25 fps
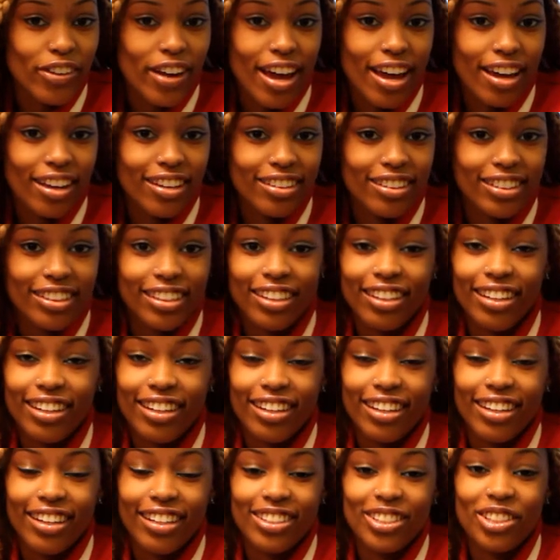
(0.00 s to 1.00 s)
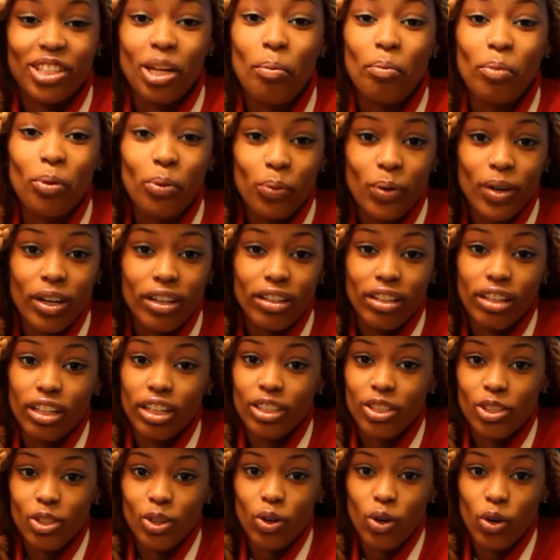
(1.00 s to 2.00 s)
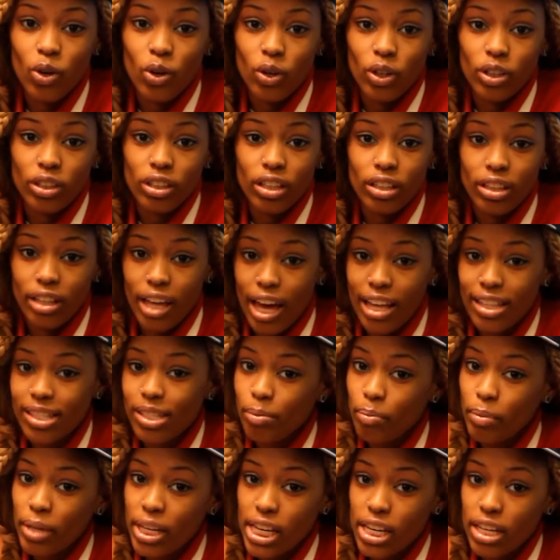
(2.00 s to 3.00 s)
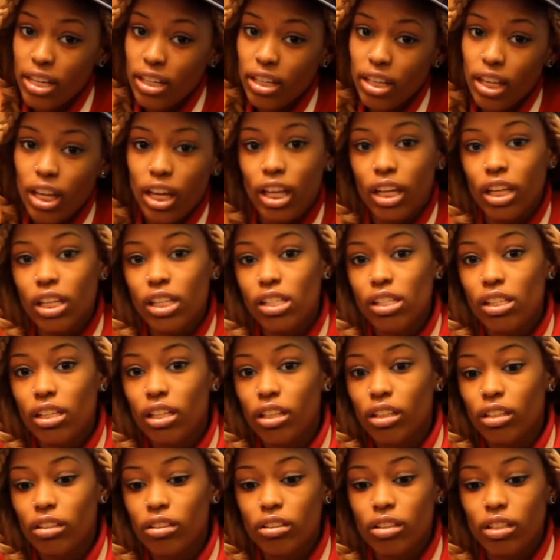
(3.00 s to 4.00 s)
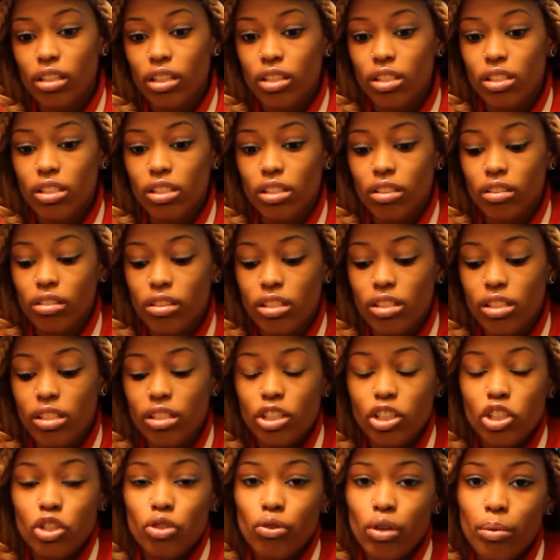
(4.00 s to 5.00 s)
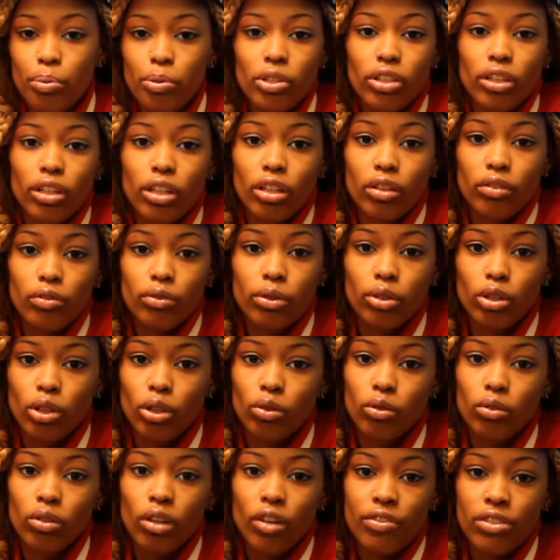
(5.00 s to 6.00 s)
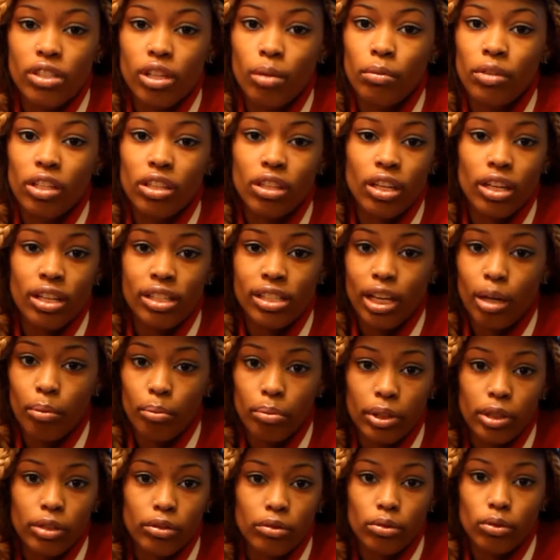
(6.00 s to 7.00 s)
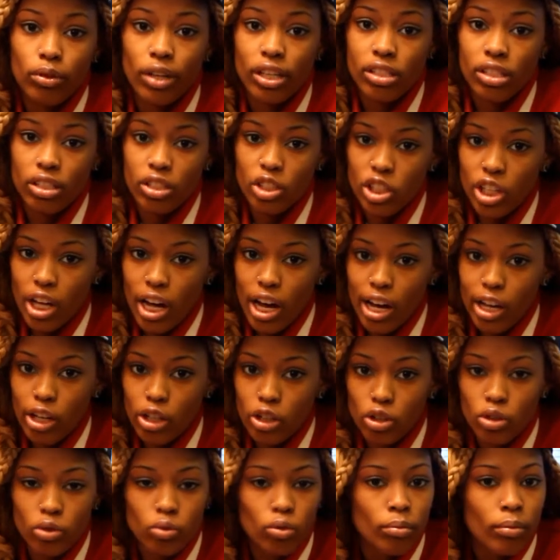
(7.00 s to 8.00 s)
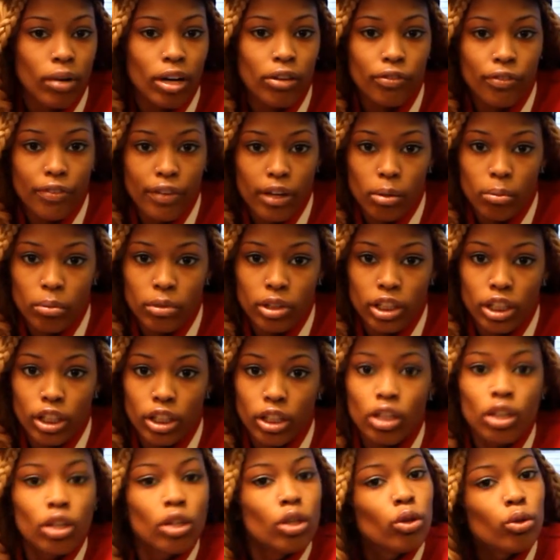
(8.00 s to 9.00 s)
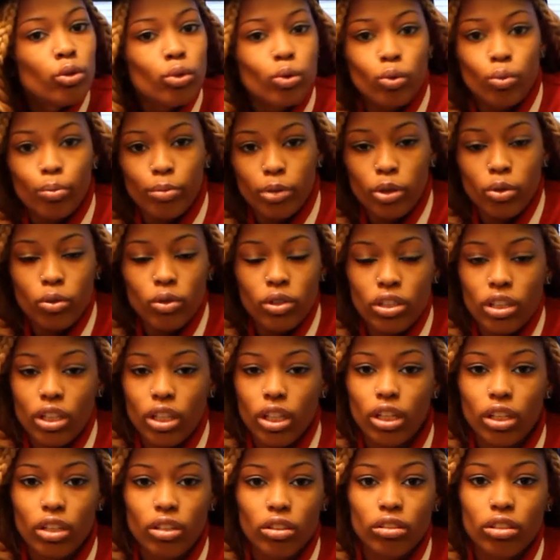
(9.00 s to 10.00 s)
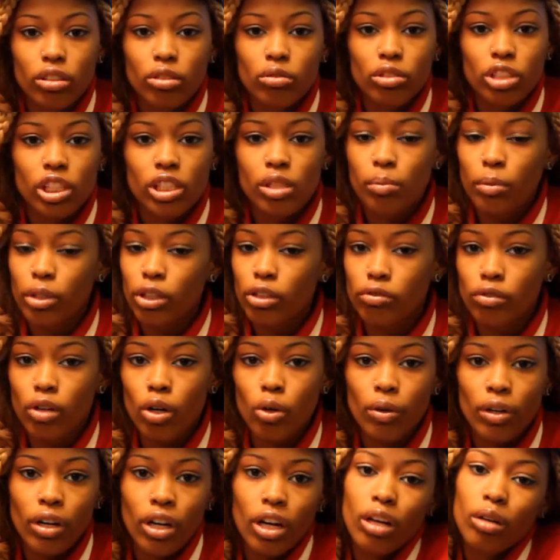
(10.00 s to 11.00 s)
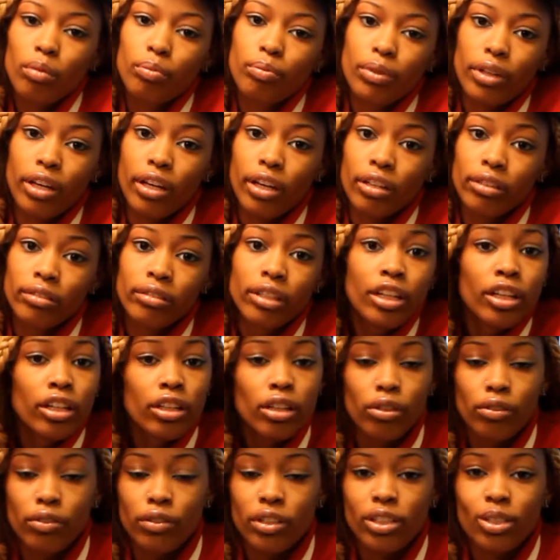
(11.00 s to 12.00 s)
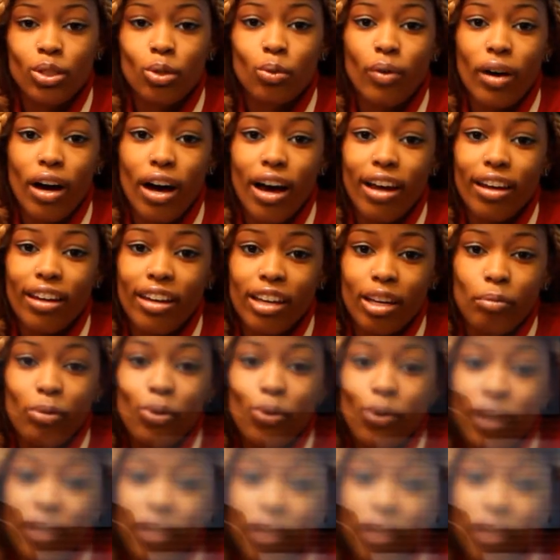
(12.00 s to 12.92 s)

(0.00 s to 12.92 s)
track is number one and it's called That's Me, and it's a description of, you know, of some of the things I've been through as a child with my family, through music, you know, just me growing up and the reason why I am who